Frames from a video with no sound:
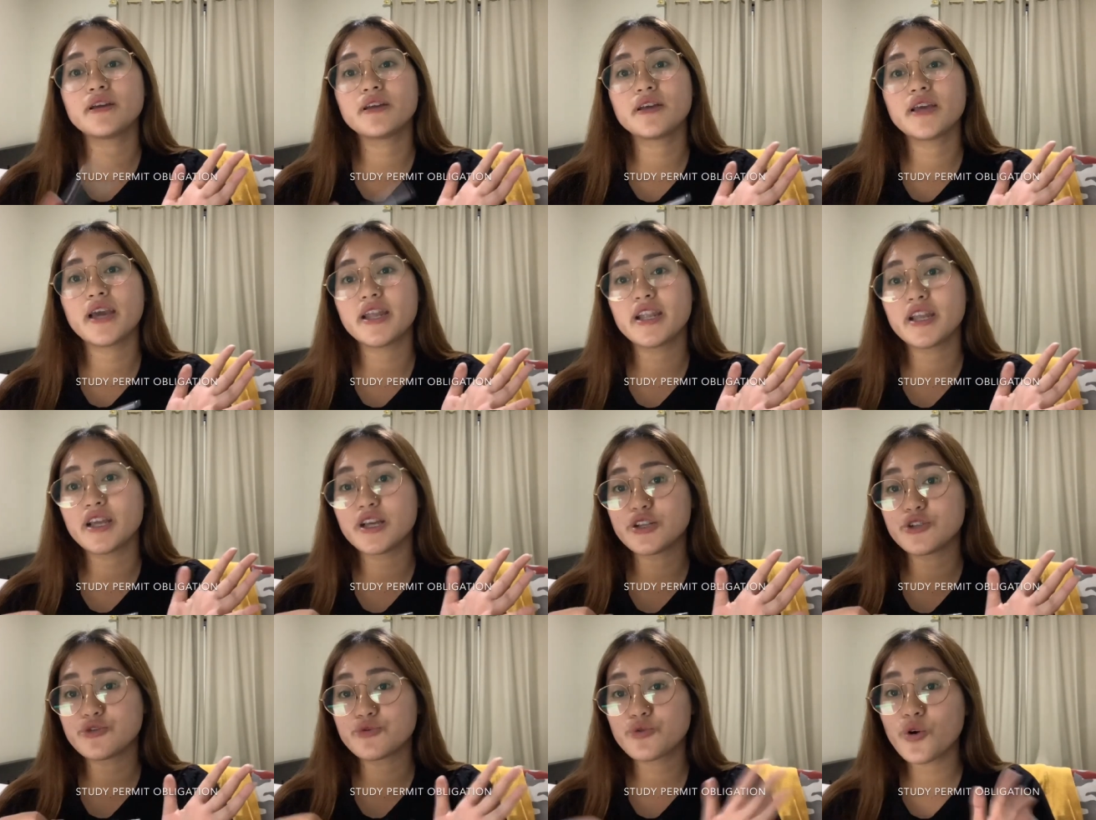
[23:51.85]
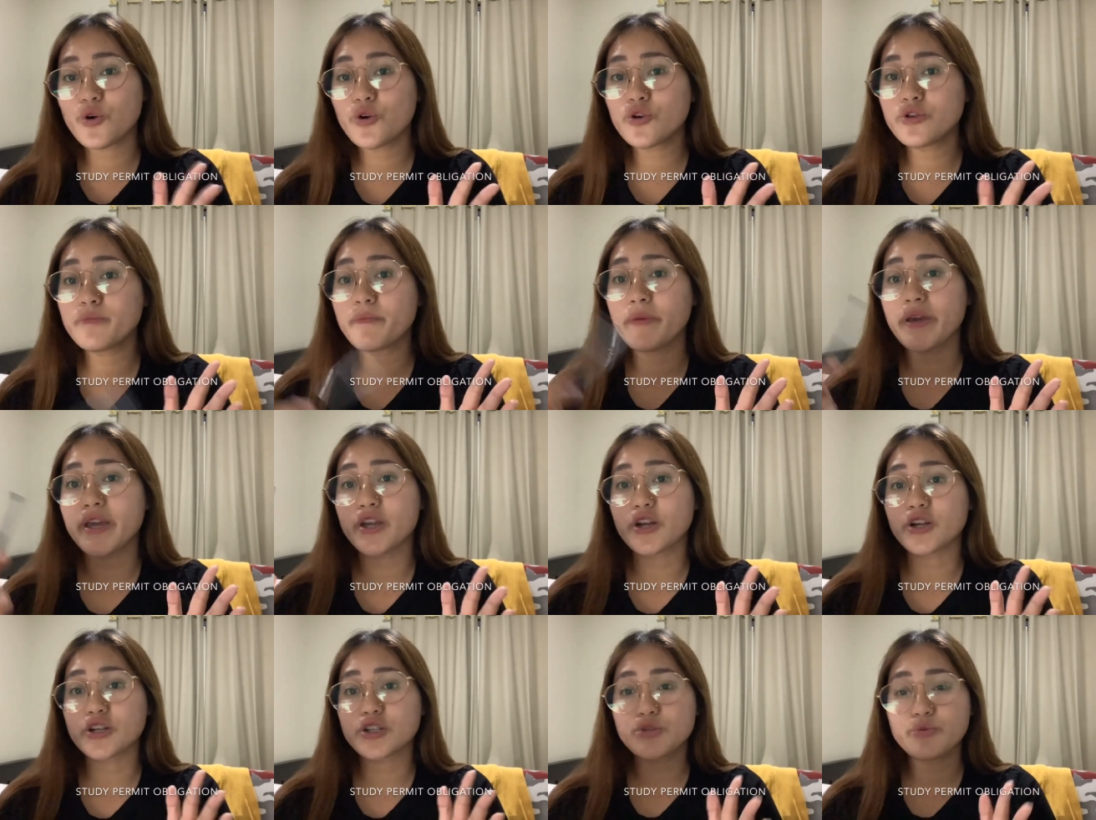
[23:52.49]
getting enrolled,
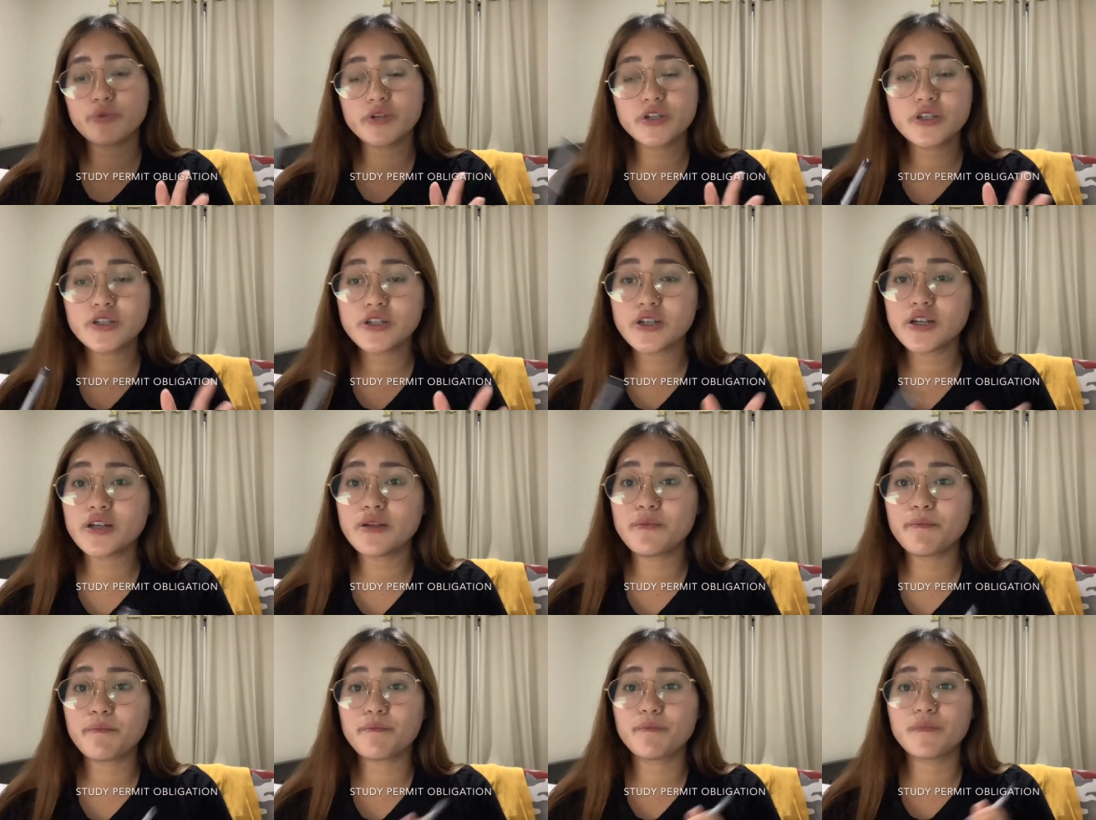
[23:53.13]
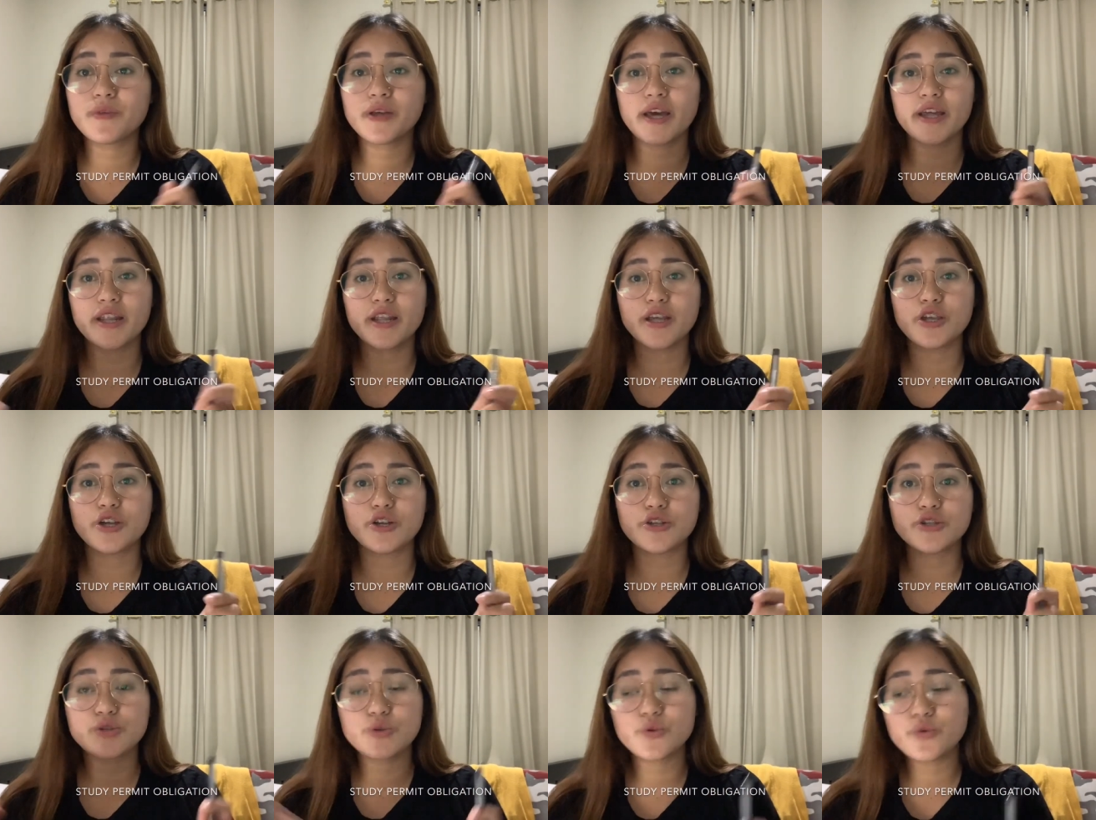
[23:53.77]
paying your tuition, getting
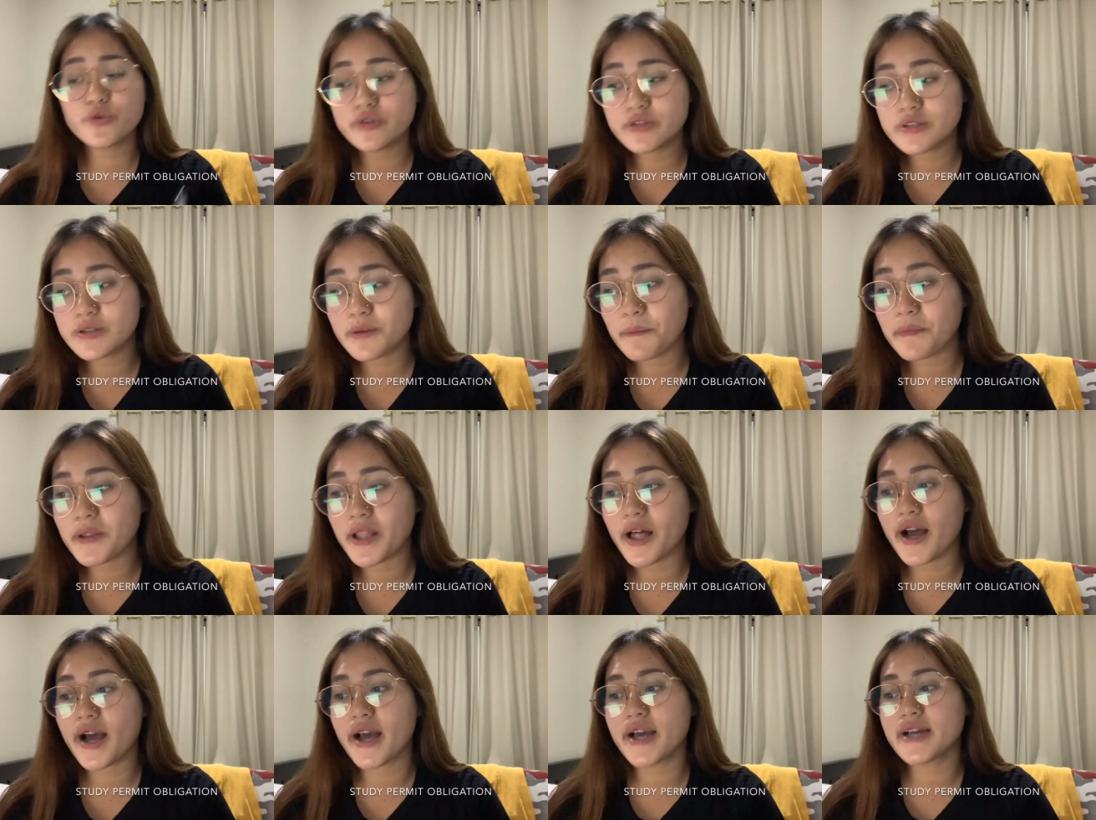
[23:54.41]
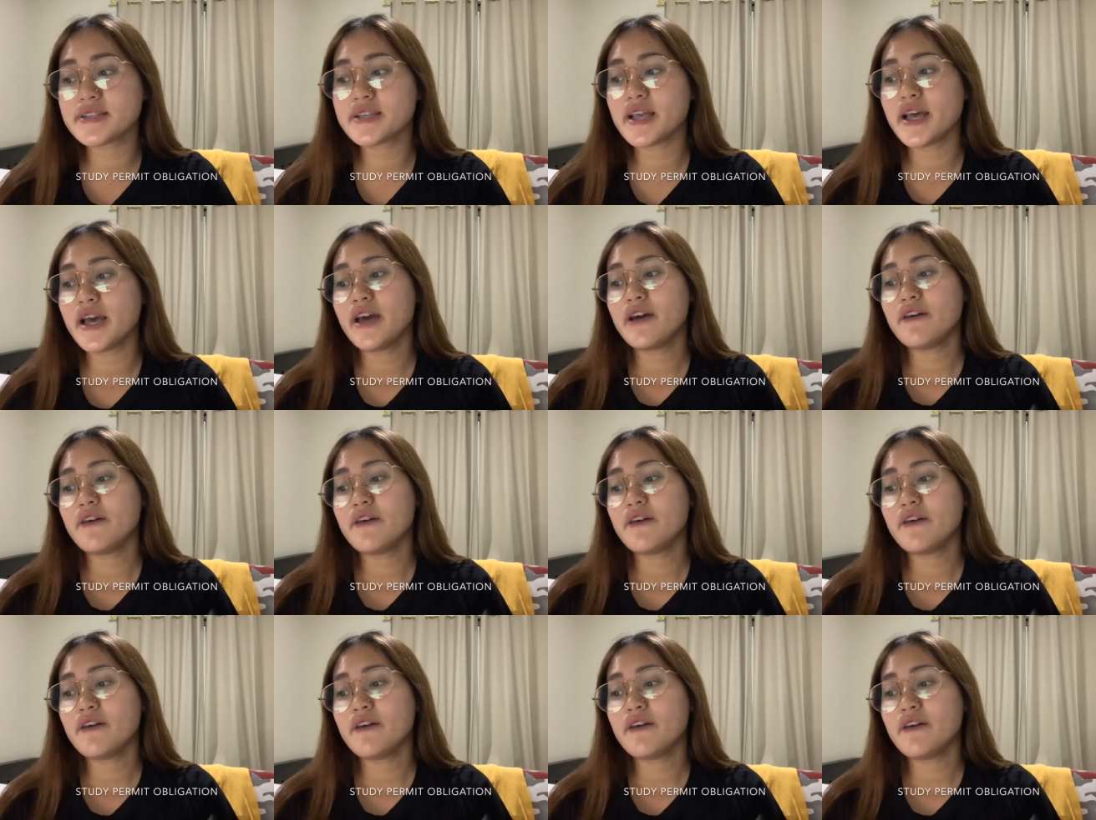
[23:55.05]
your school supplies,